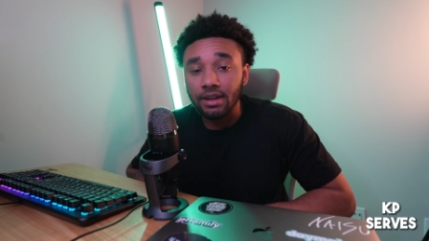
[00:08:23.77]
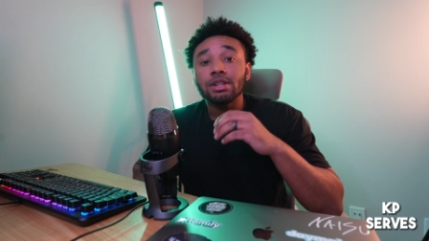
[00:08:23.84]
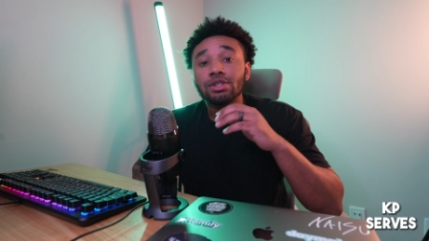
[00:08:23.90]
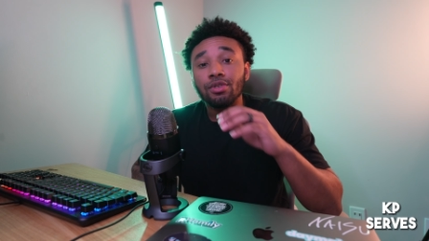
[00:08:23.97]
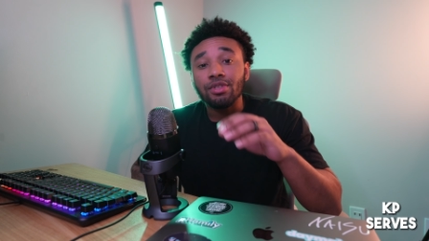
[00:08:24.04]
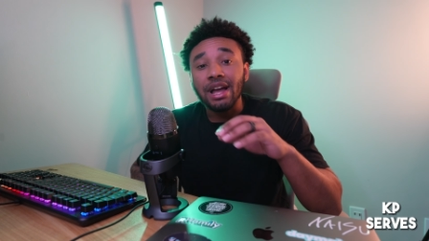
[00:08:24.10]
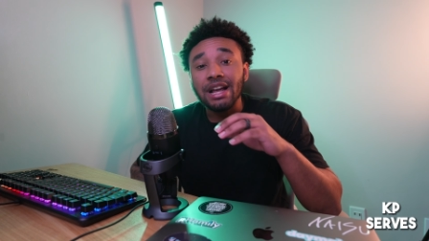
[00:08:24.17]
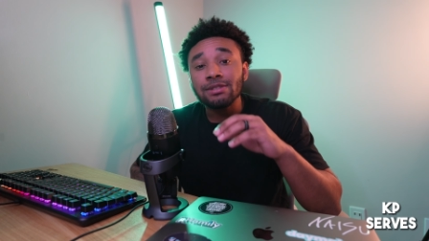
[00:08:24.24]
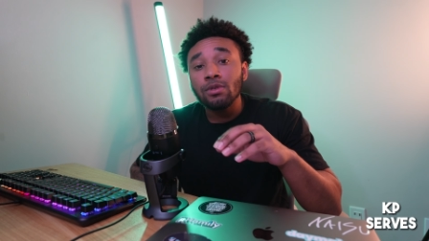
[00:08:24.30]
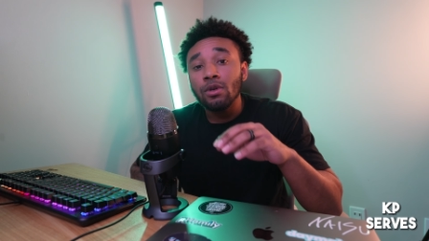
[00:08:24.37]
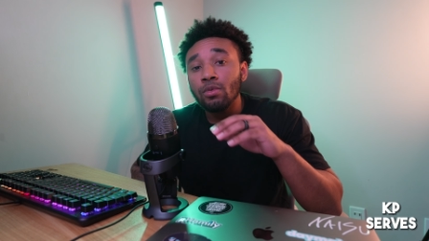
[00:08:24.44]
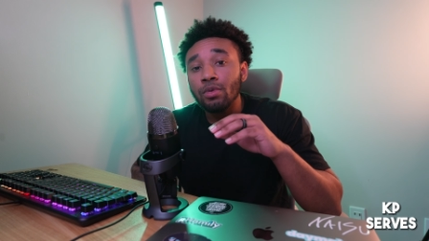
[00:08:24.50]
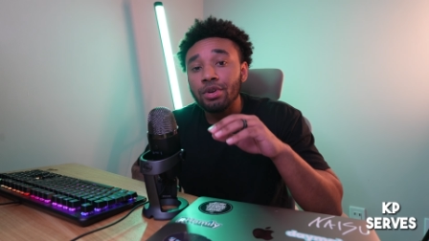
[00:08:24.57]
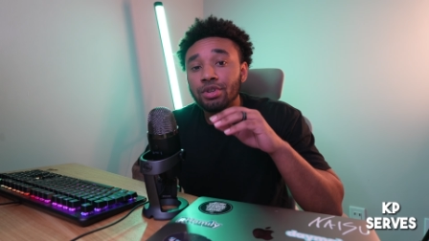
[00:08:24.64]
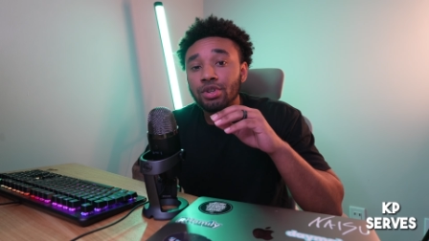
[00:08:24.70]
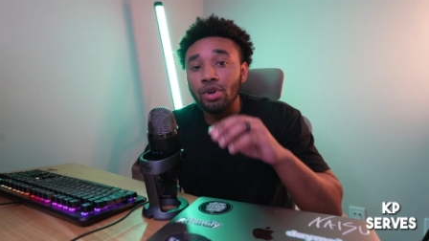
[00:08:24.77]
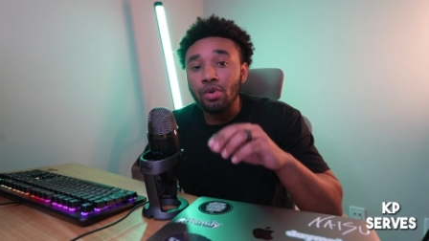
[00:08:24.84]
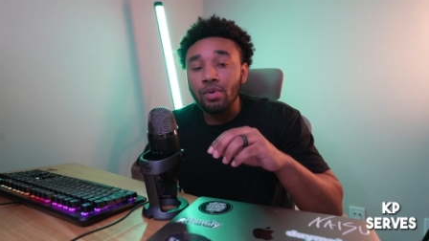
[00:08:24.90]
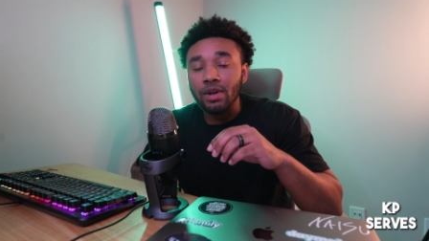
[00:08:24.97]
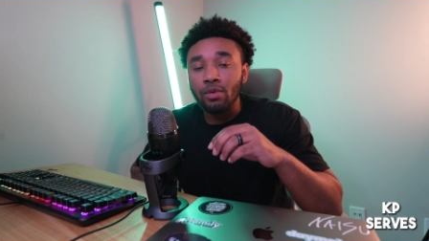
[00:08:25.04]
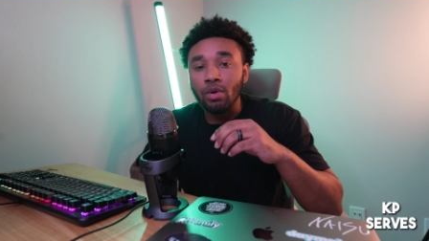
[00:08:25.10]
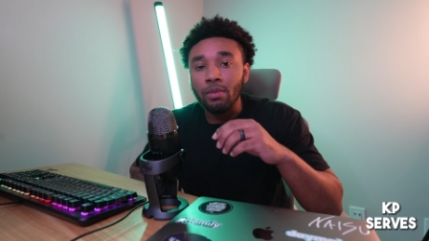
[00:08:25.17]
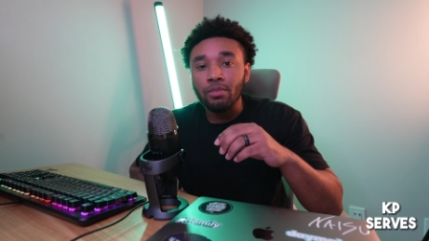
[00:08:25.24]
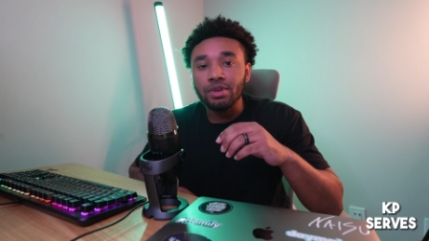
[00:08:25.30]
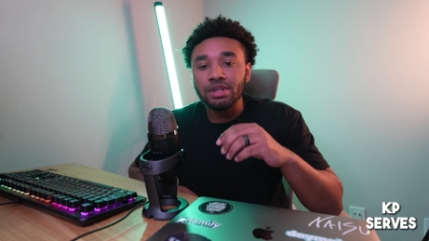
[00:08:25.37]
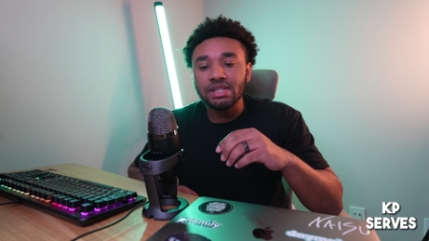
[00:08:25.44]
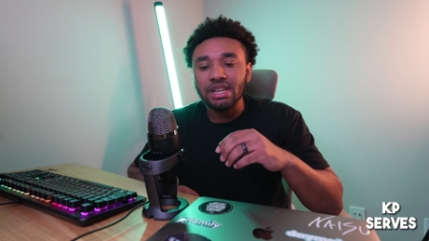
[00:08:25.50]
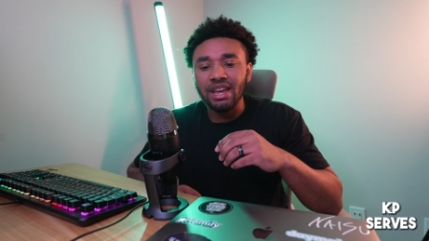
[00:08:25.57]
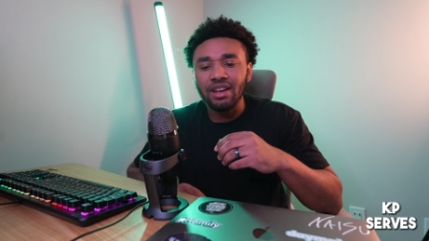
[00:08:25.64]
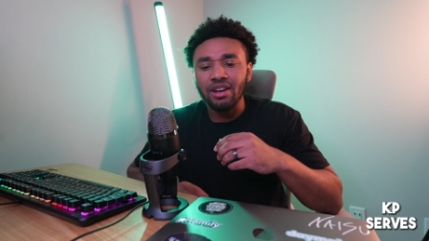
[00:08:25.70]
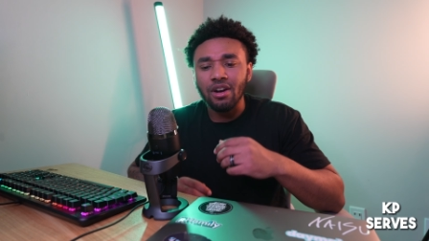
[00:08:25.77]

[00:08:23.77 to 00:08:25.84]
So that's what we're doing when we're saying,